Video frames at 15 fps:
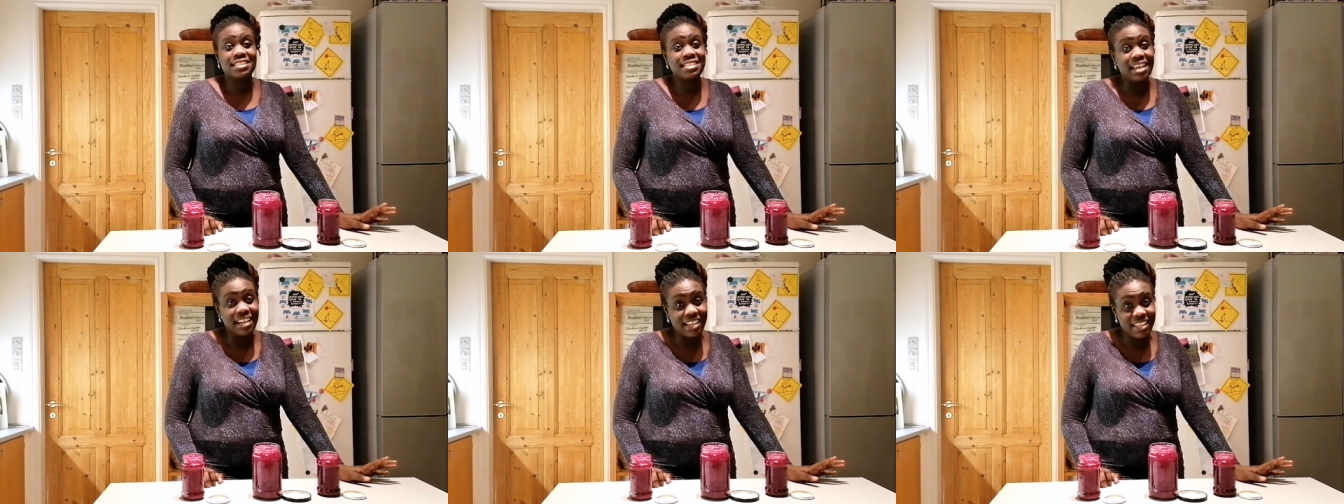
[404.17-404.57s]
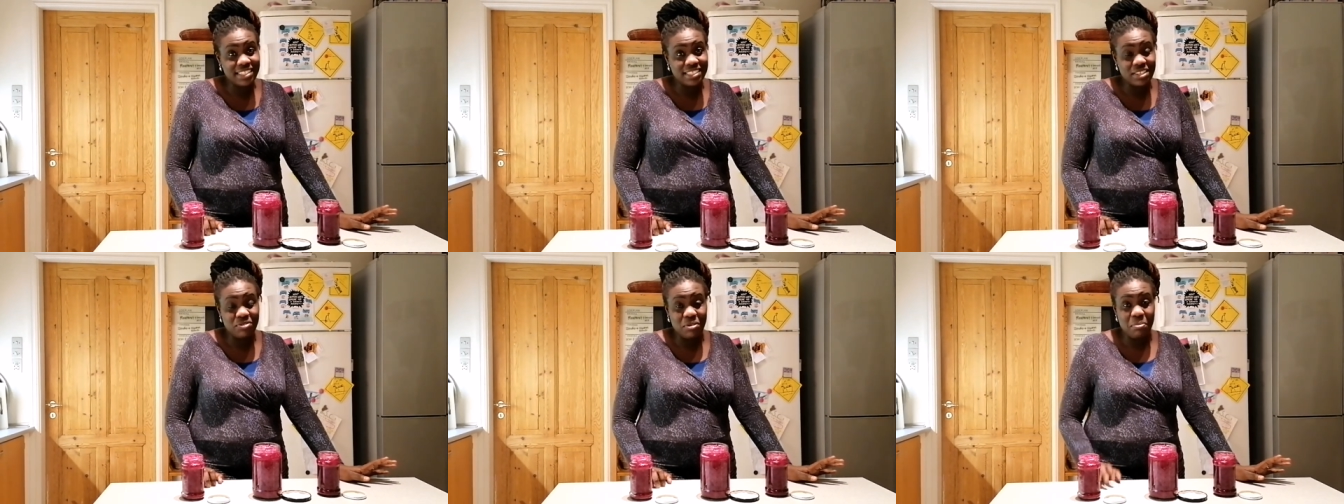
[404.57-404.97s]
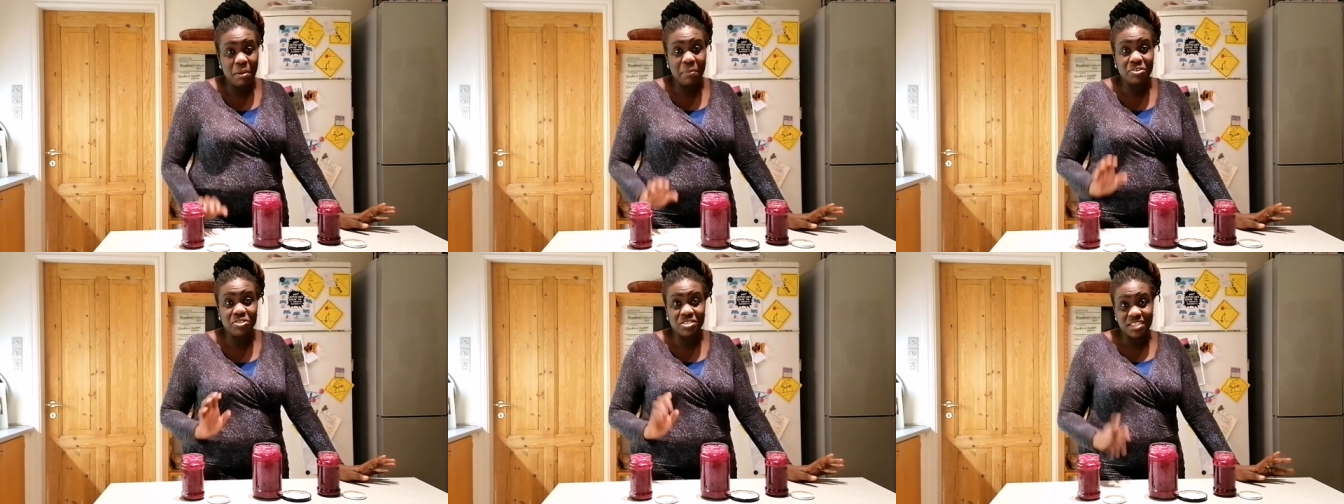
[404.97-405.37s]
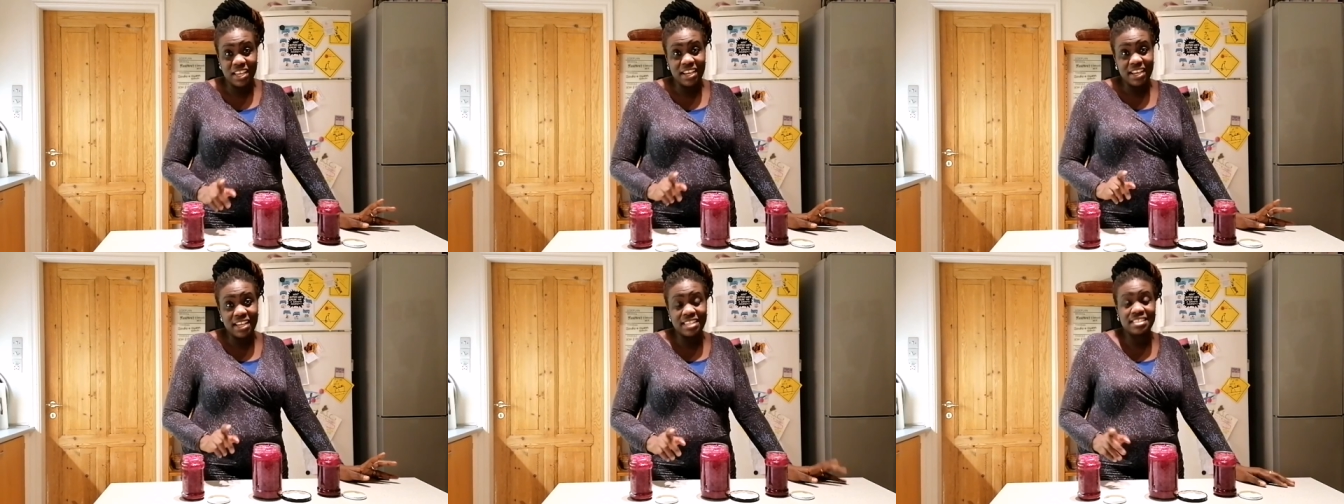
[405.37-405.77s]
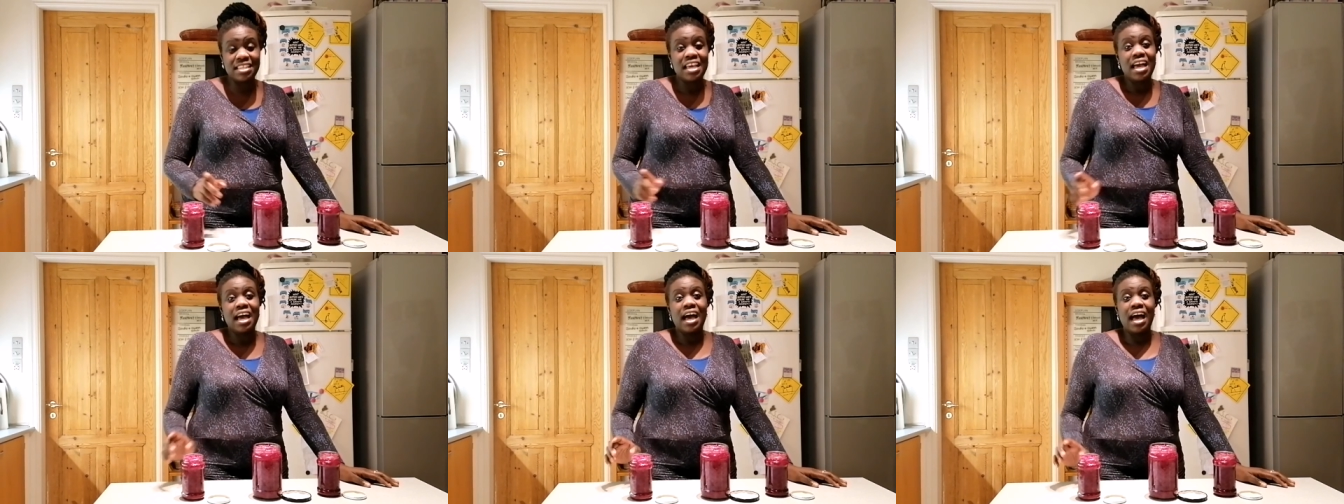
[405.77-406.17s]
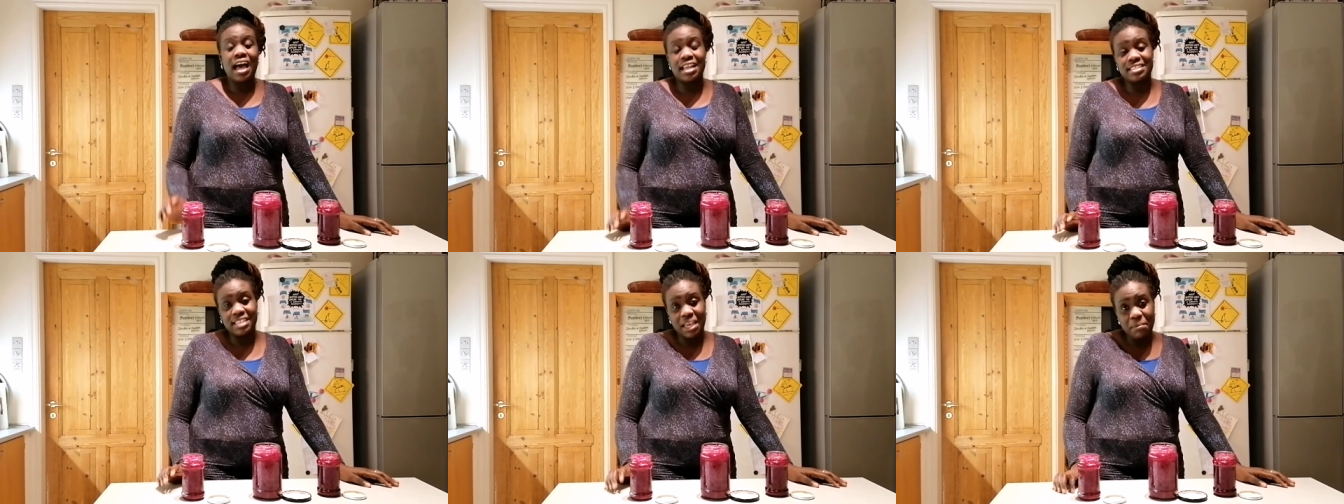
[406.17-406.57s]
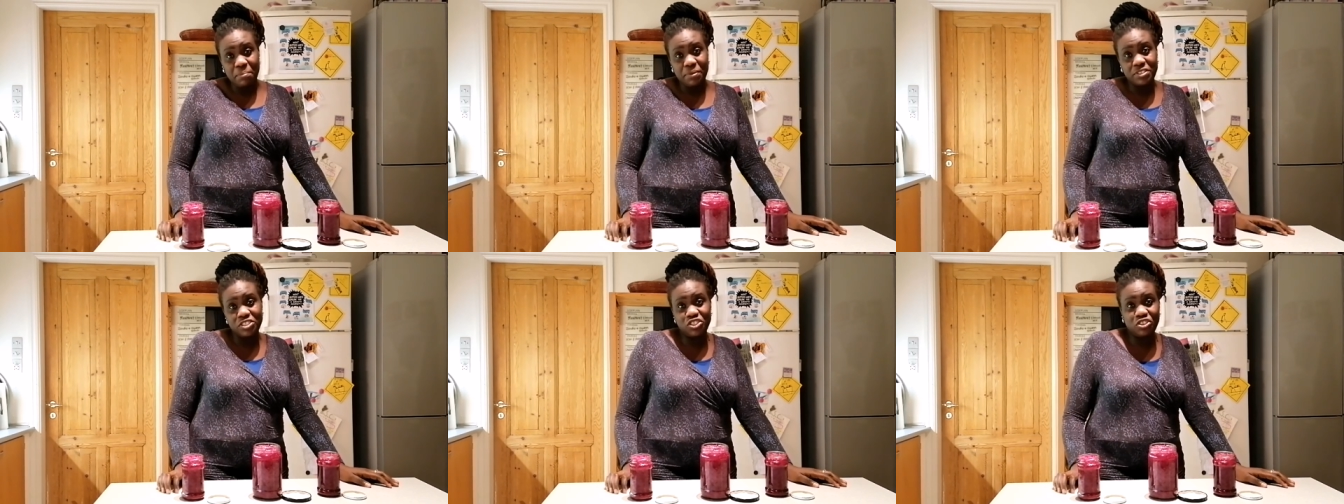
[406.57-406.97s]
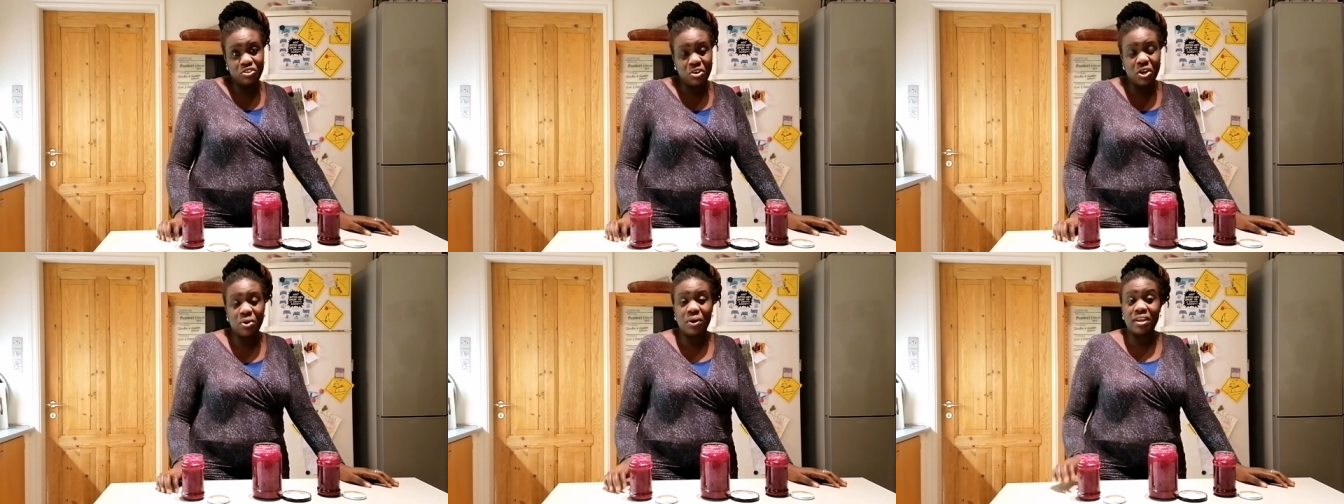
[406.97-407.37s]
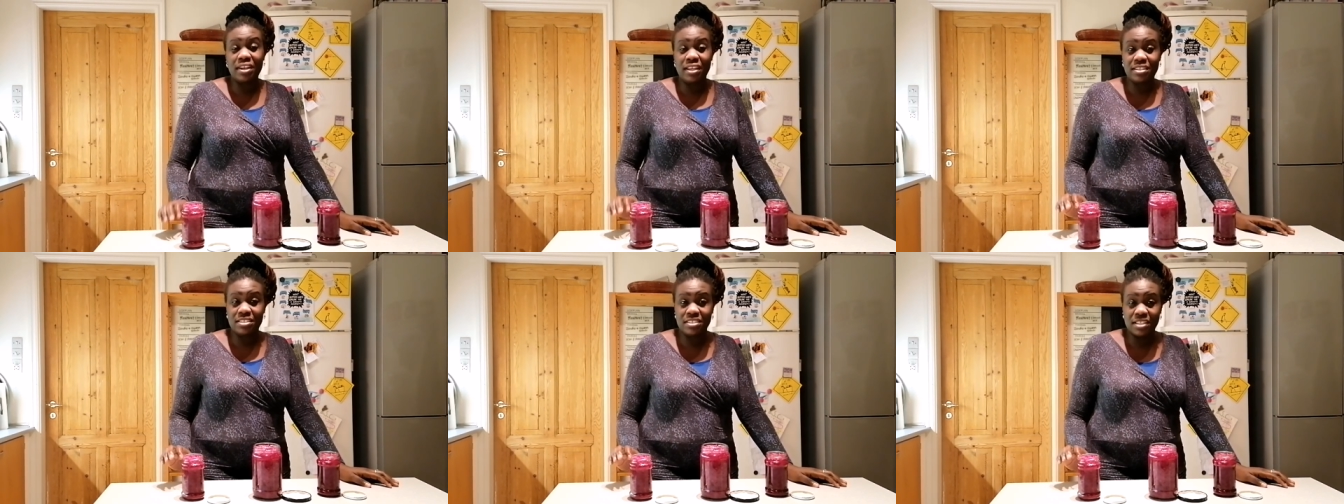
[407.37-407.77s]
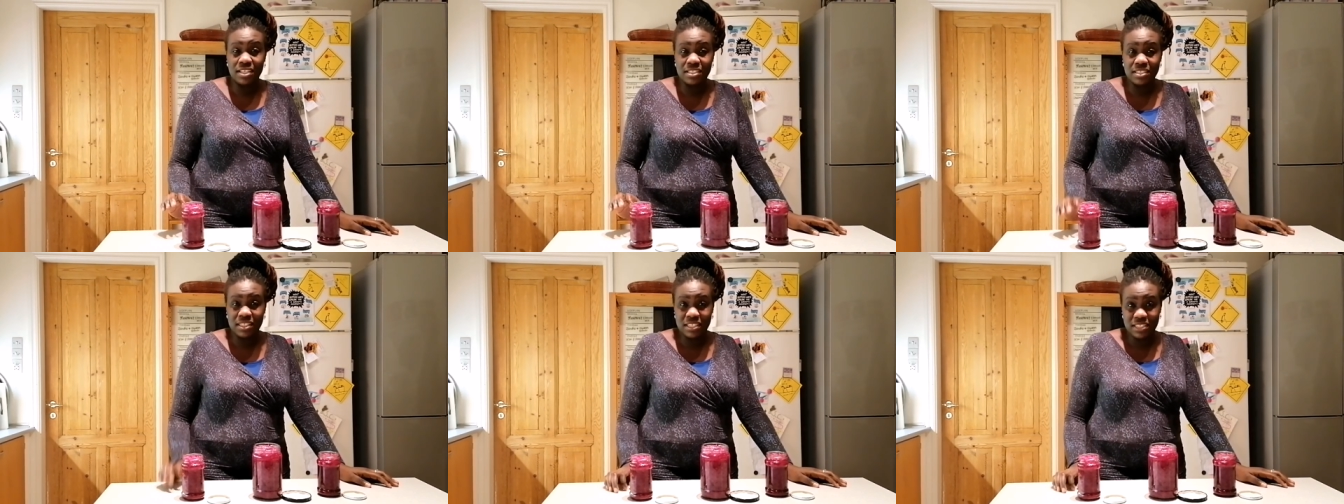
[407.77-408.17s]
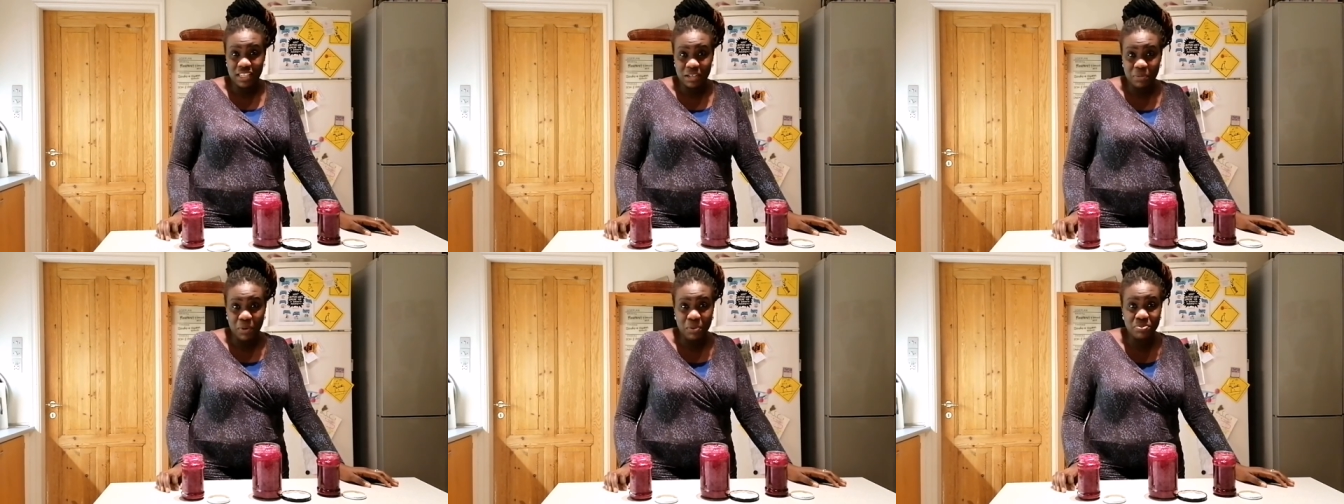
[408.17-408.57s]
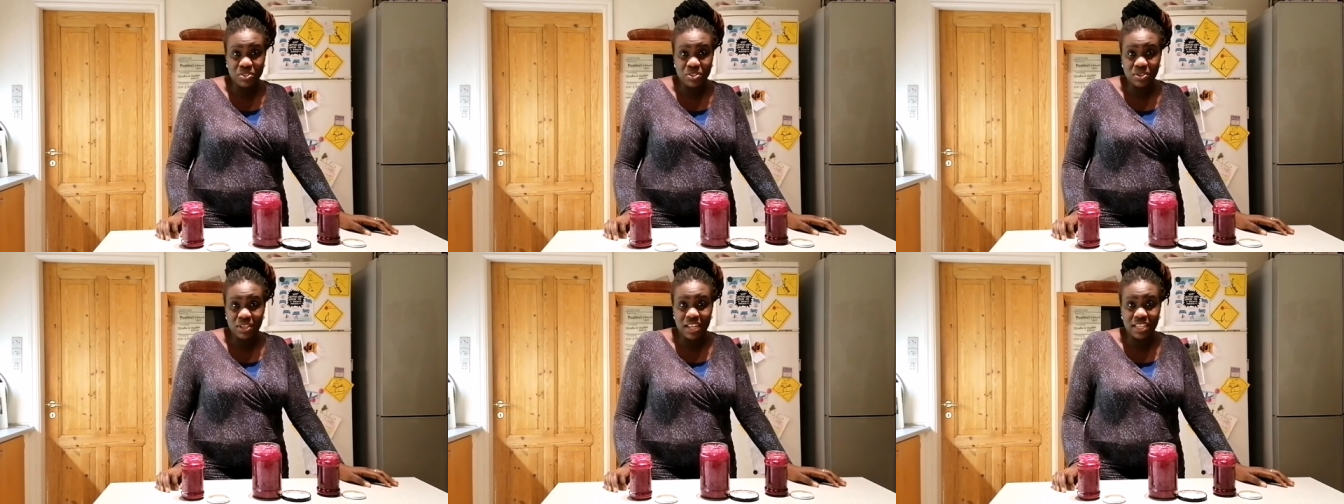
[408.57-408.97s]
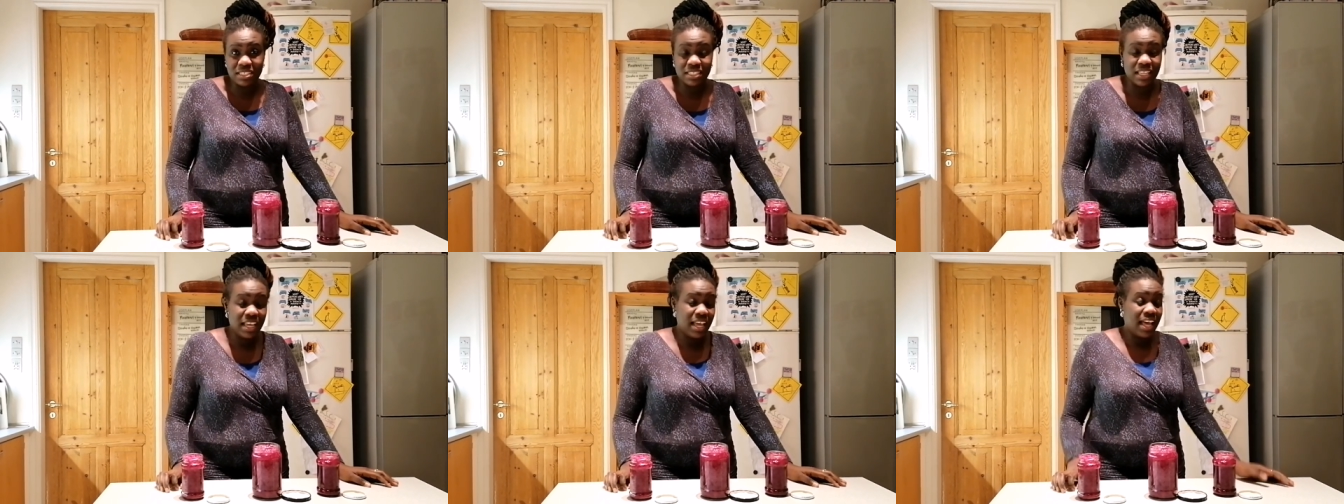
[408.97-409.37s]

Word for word: Tag us. Remember to tag us at Empress Shiro and at uh, the Startup Homeschoolers,